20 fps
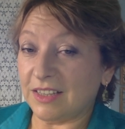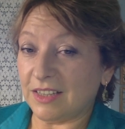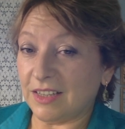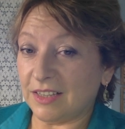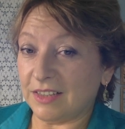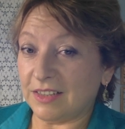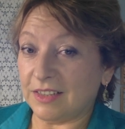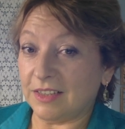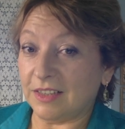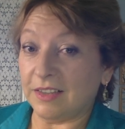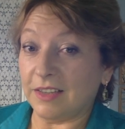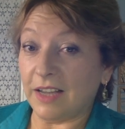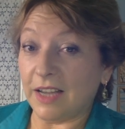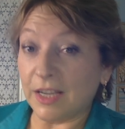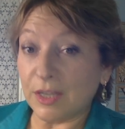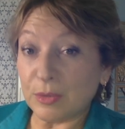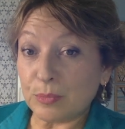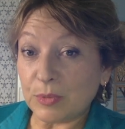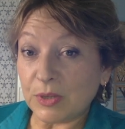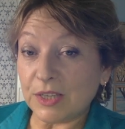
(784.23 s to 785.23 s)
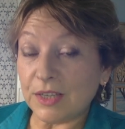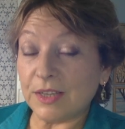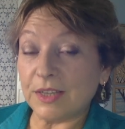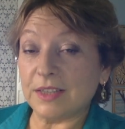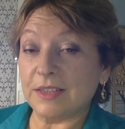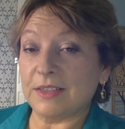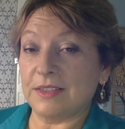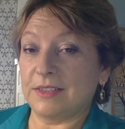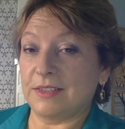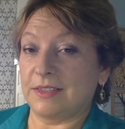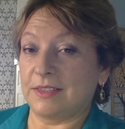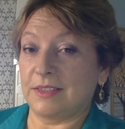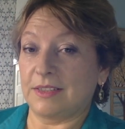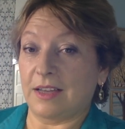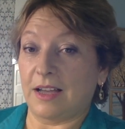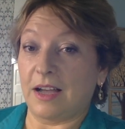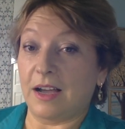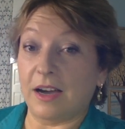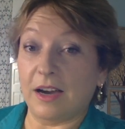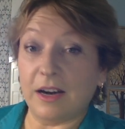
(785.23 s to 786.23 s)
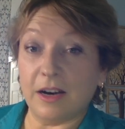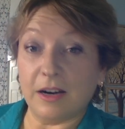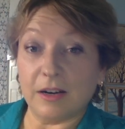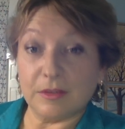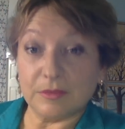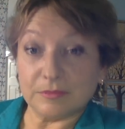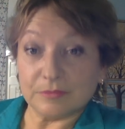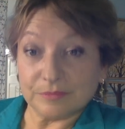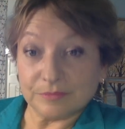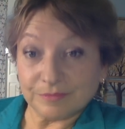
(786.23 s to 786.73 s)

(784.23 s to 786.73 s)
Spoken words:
that the light beings are,